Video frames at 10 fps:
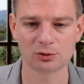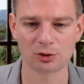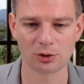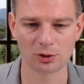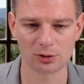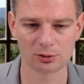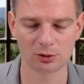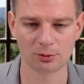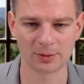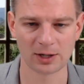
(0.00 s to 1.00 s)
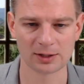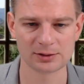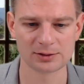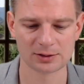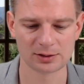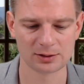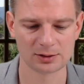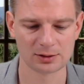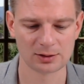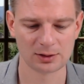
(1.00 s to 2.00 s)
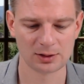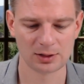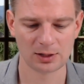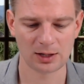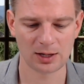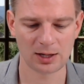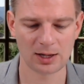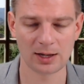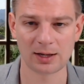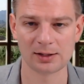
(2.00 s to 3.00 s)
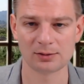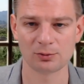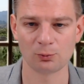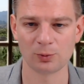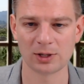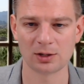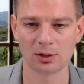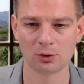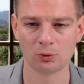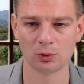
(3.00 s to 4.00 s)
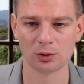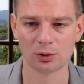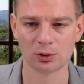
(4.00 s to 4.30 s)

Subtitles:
curl command and we go